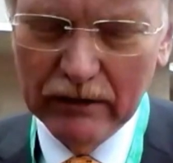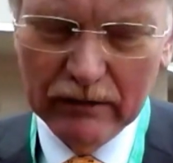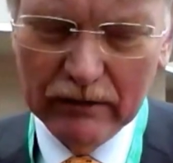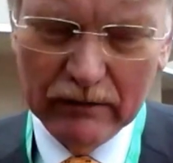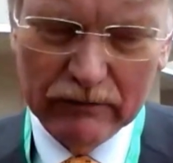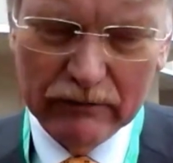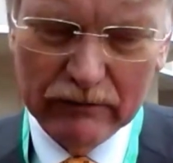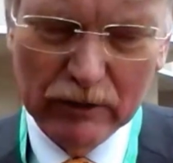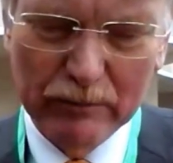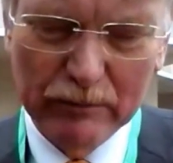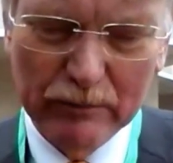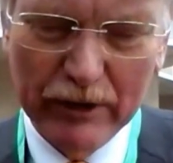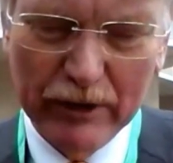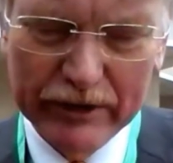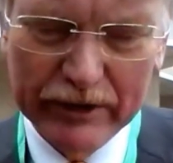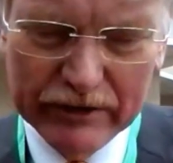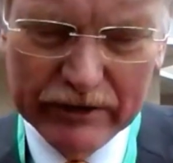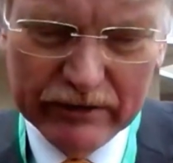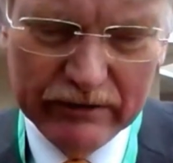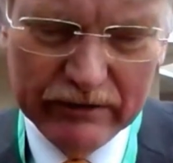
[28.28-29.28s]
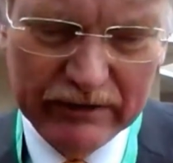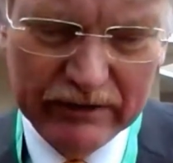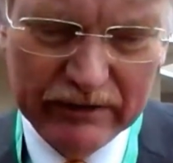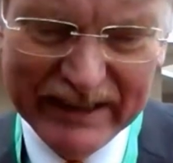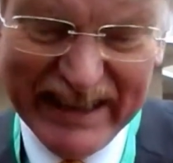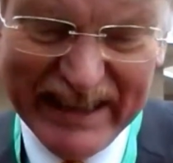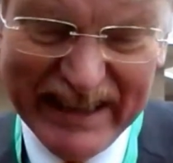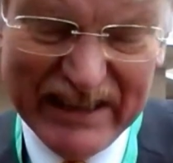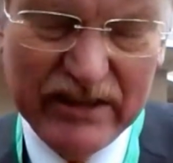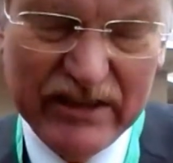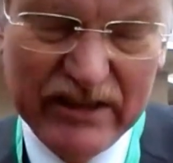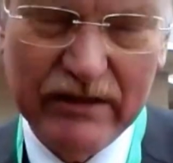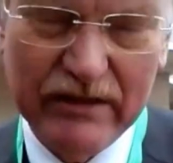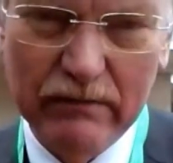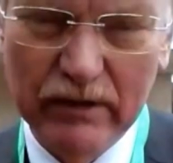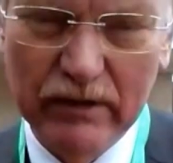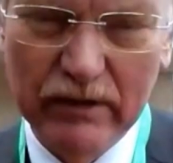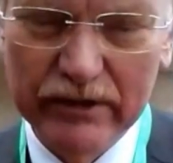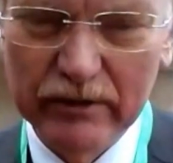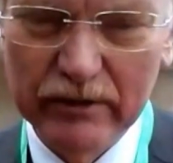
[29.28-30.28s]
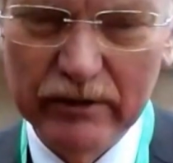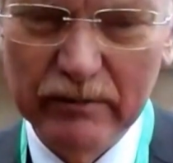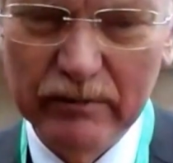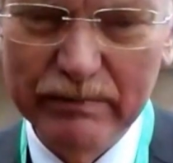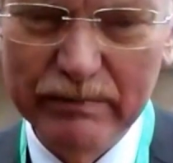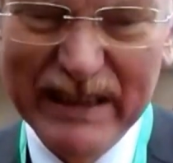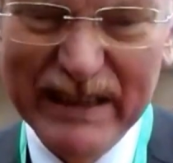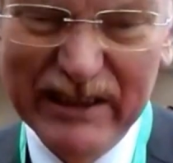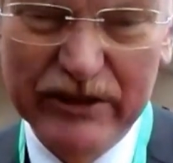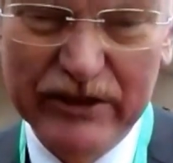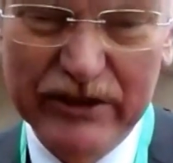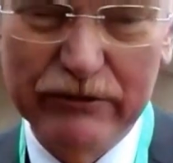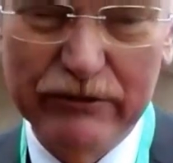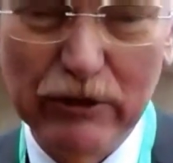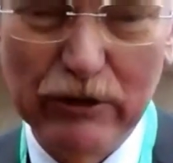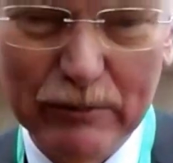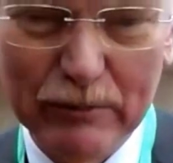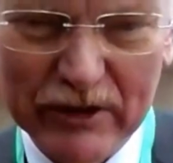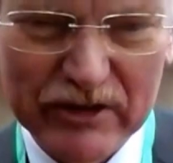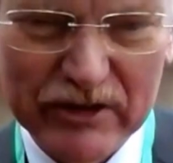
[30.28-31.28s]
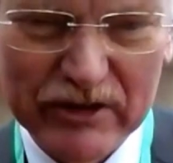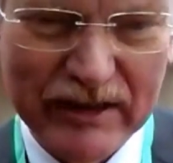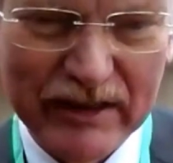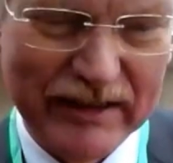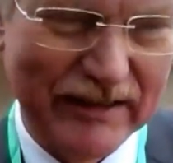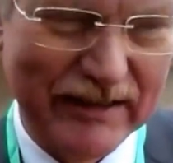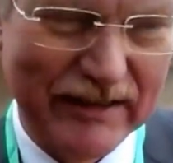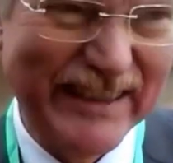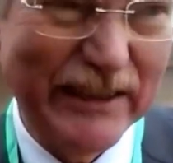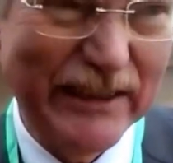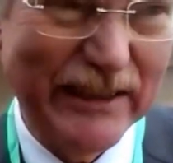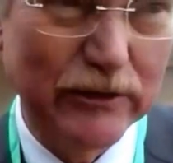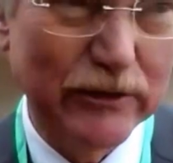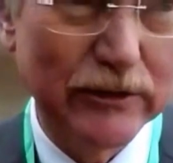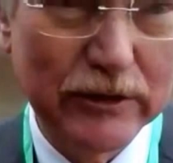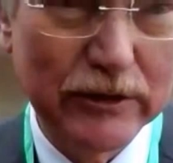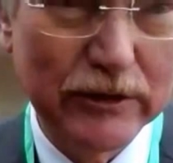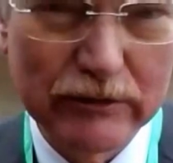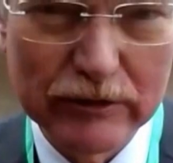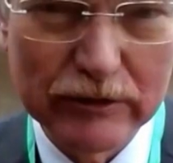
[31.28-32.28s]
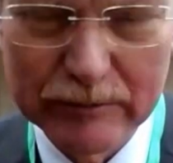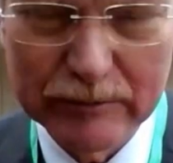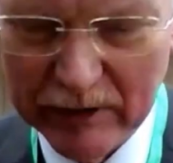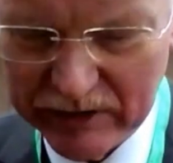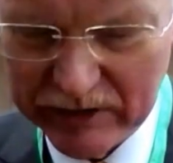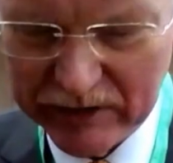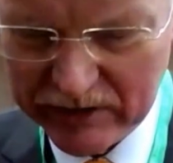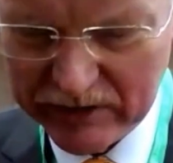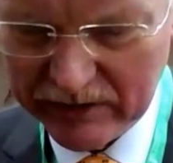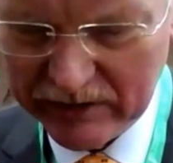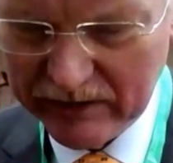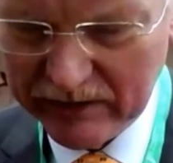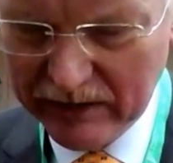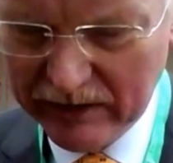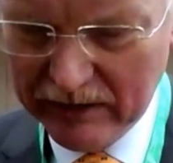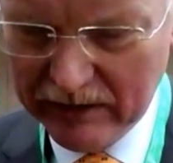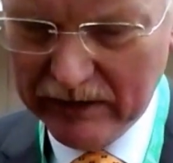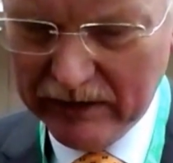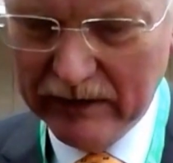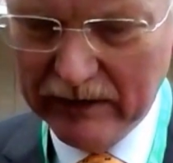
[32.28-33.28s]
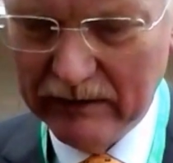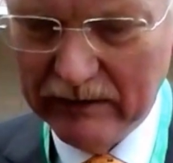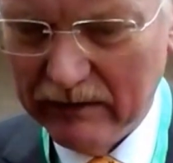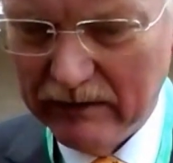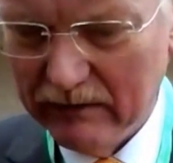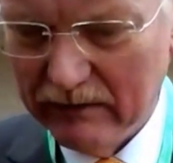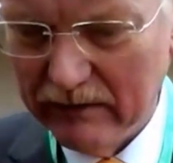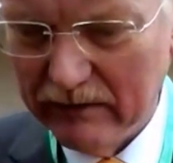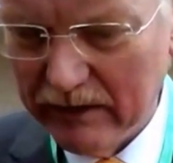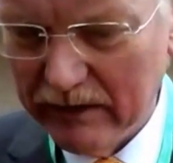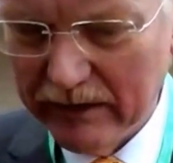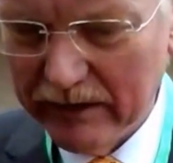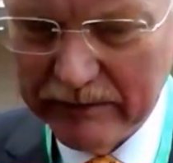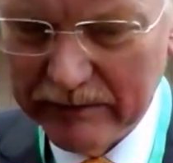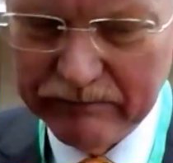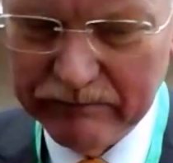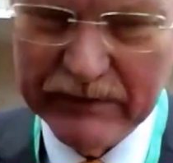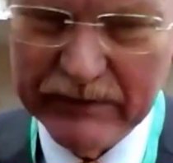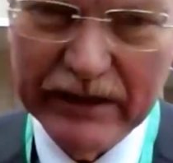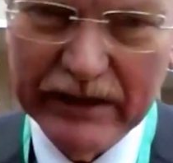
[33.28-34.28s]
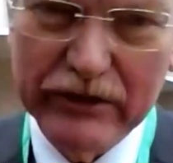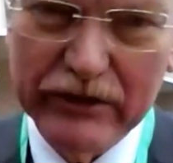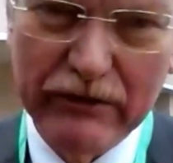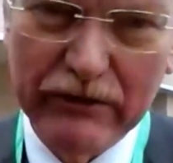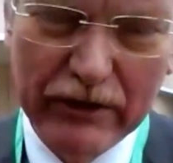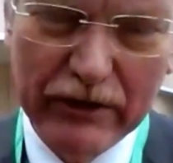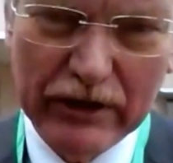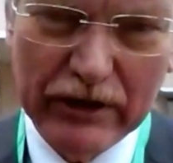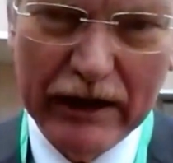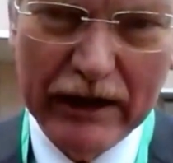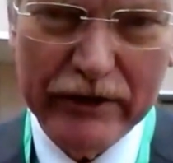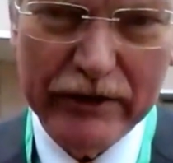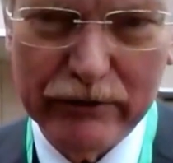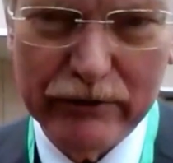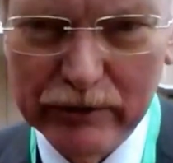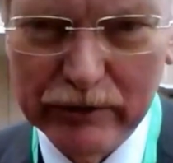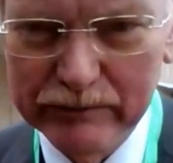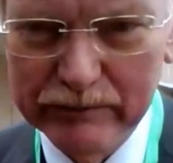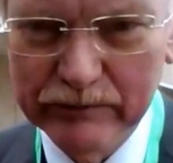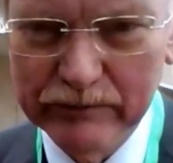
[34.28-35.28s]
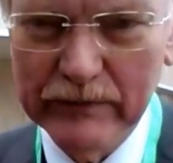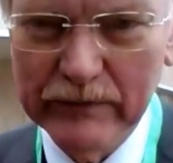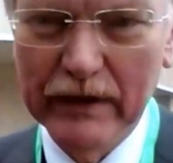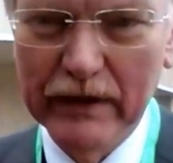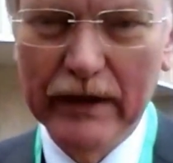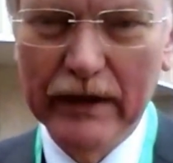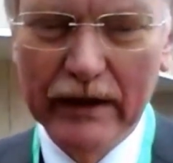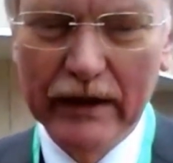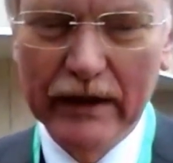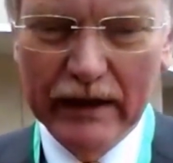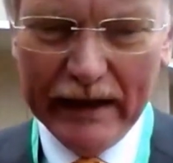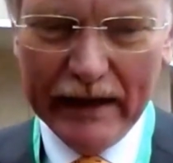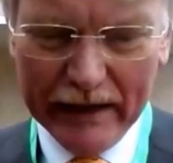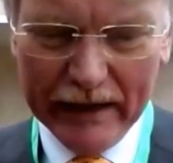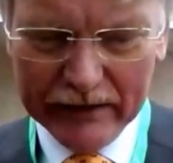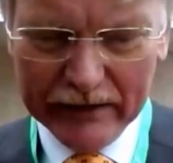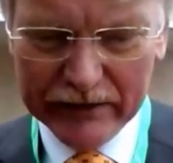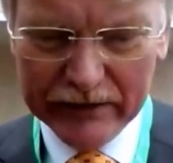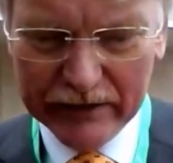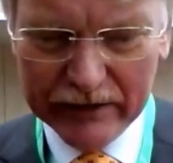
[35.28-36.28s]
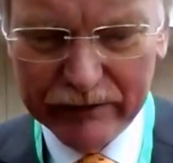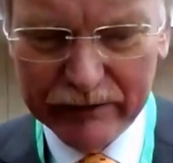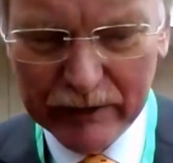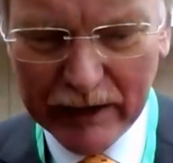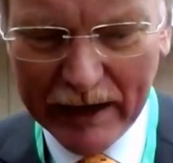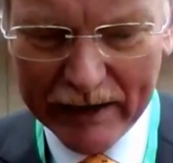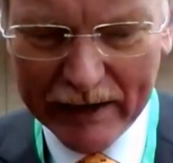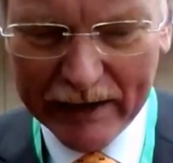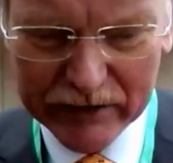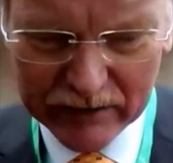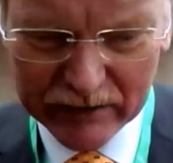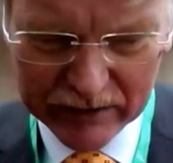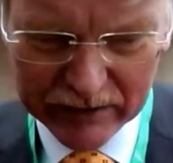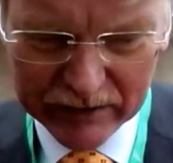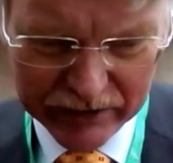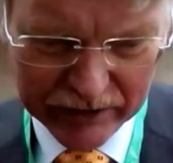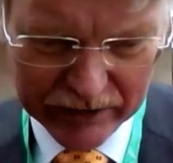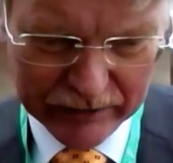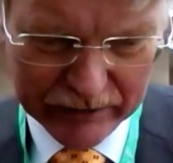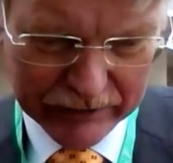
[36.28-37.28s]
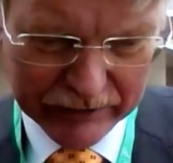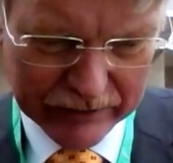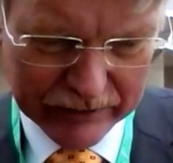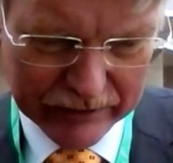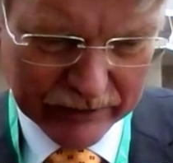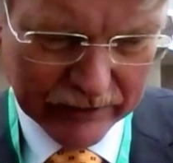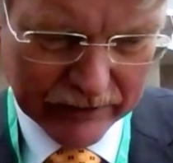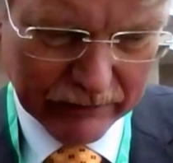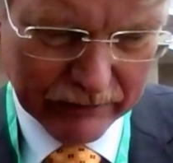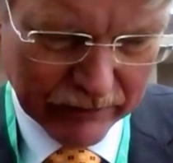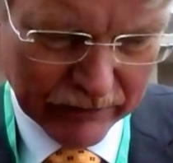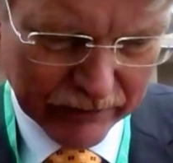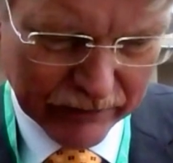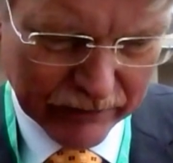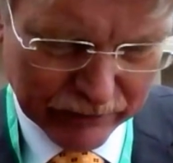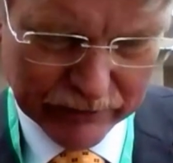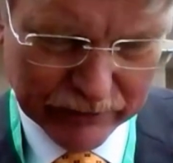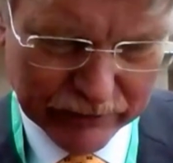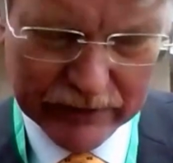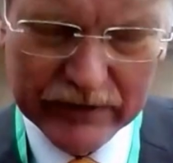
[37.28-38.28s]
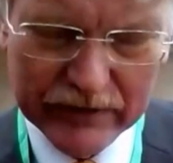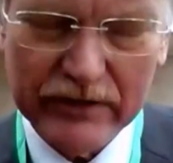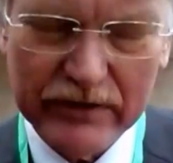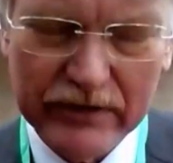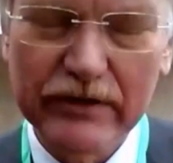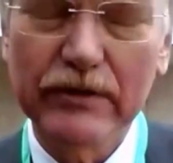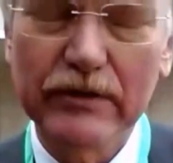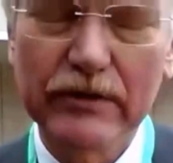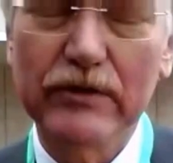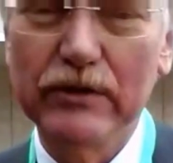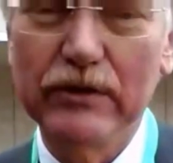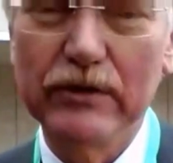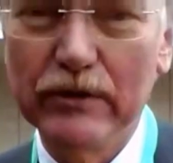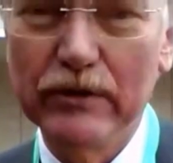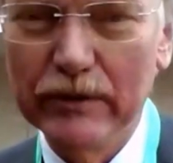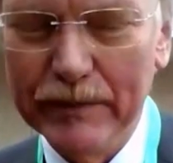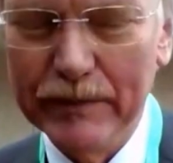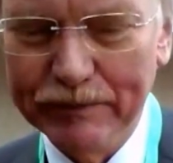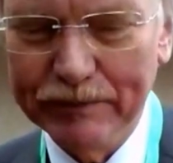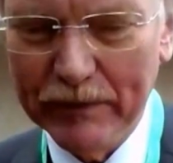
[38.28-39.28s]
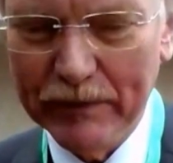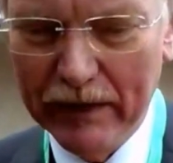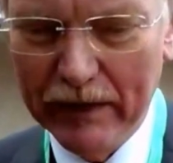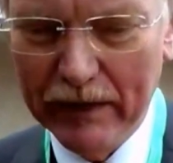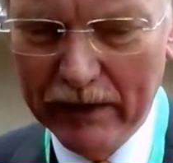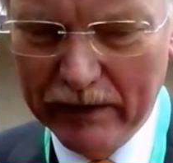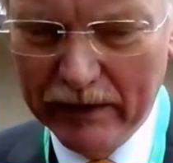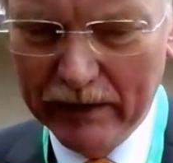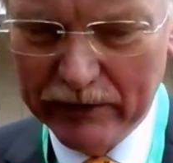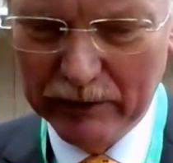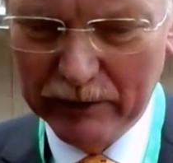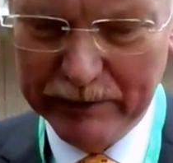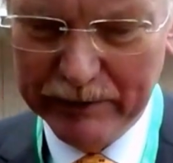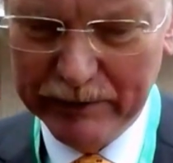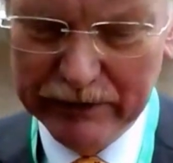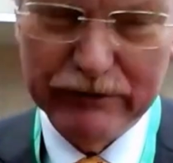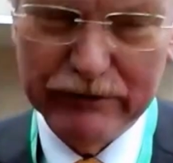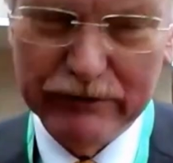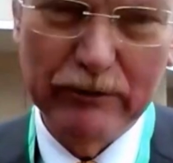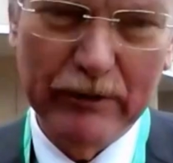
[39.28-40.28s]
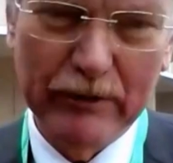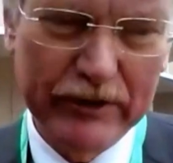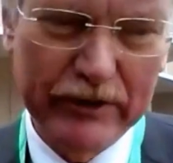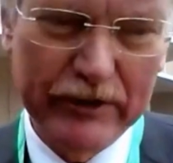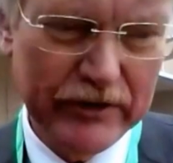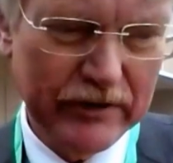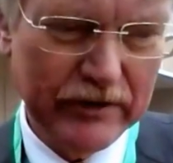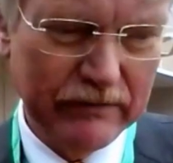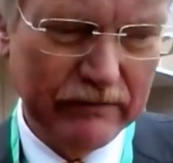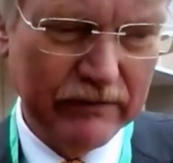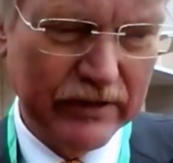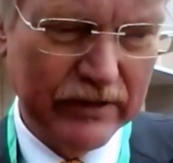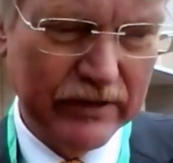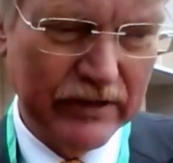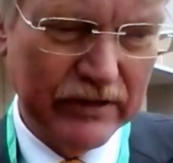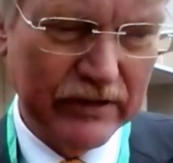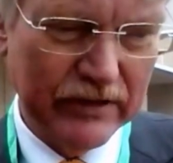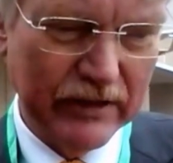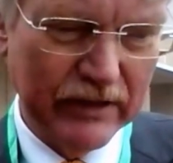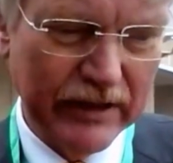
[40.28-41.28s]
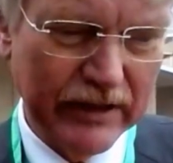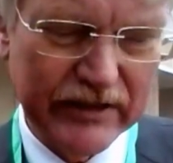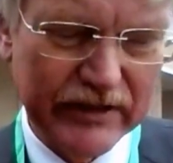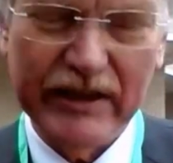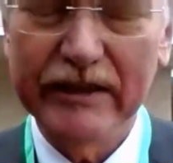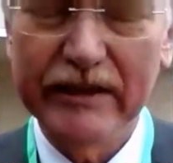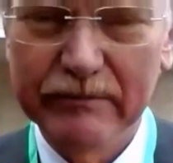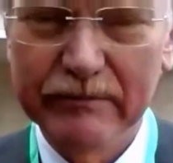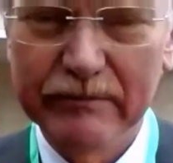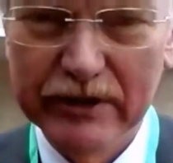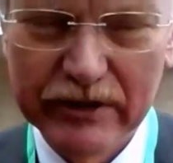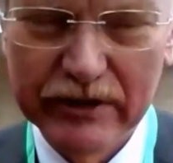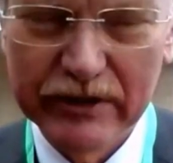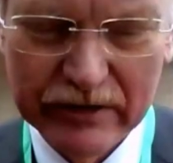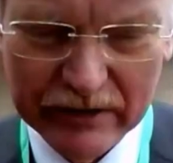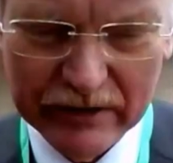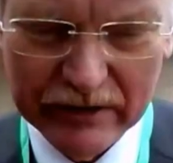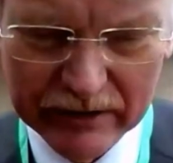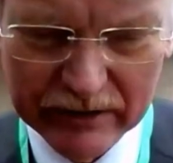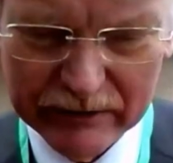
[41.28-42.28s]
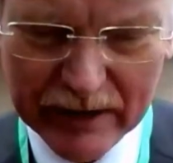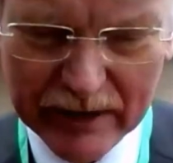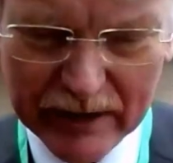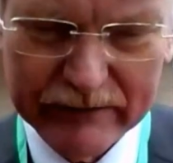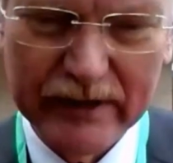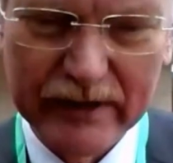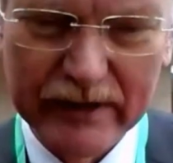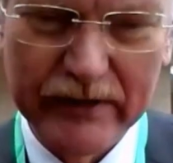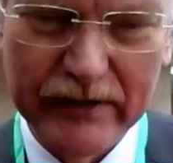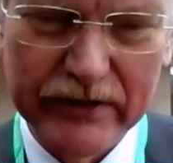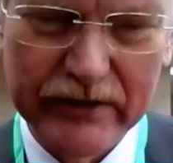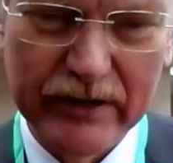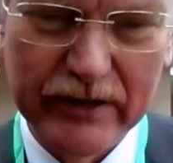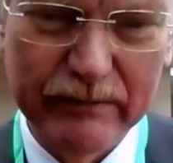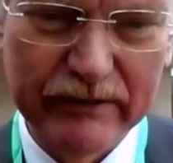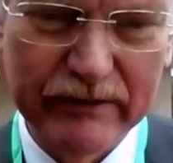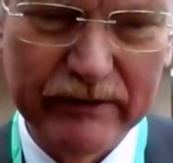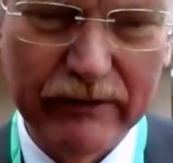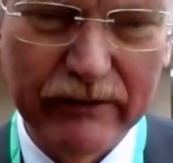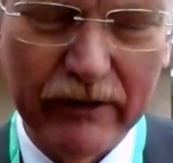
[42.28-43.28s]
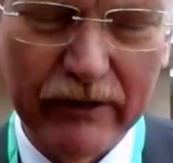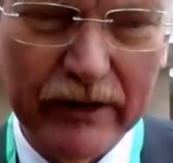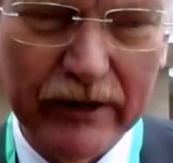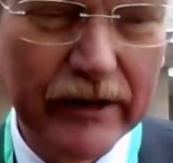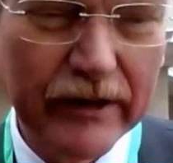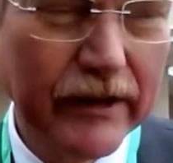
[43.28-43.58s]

robot kits, where you build robots like Lego robots into the classroom, and if you ask the children, the students, to build robots, this is an excitement you have never seen before.